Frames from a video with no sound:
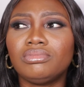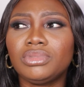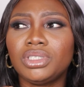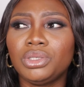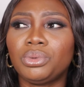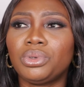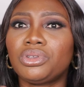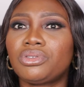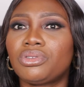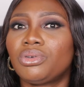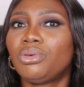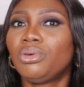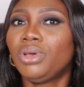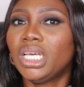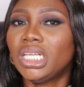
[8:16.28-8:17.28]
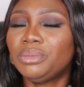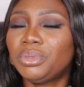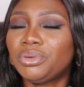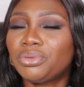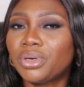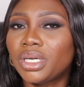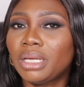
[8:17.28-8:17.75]
he was owing
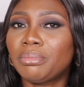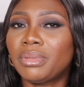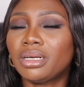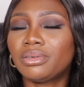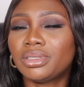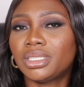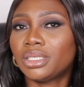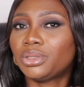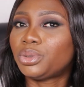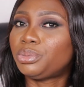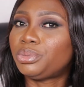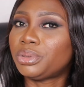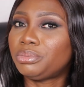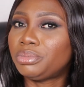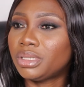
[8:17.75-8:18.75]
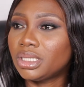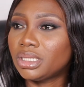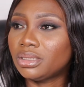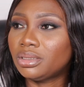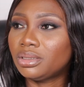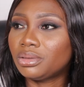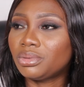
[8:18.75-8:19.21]
before he migrated to
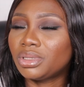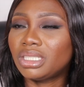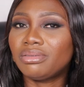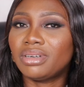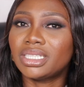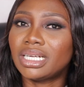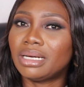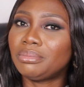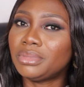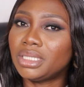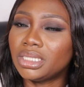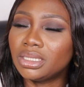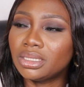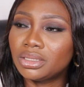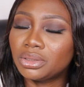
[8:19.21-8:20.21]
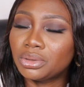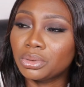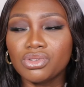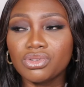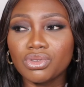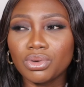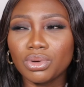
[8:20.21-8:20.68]
prepaid, whatever that means.
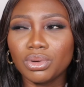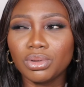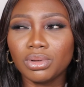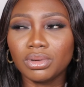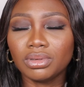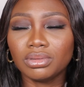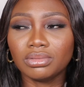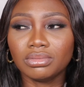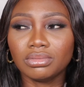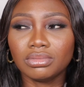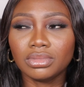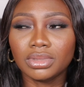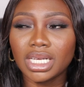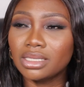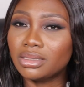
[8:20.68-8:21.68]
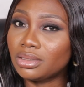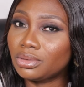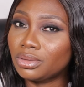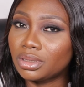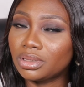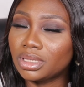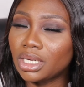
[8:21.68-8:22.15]
So that's
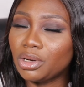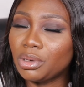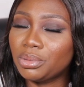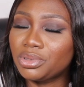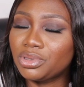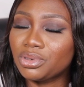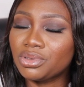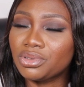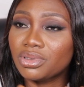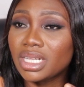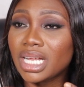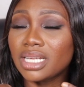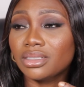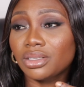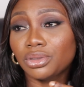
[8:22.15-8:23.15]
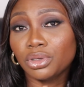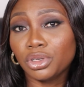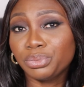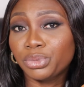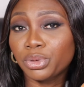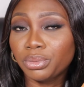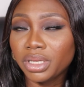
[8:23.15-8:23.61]
also another option. So that's the
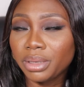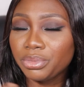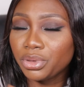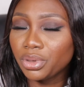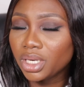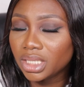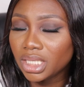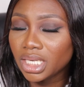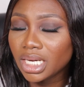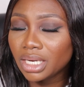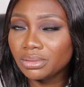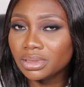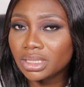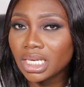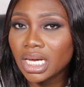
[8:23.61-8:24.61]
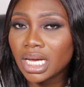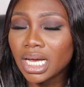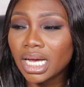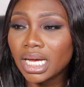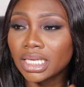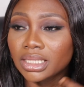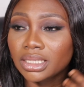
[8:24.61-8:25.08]
third problem you can encounter
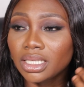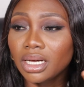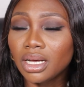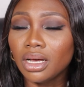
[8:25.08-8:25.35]
and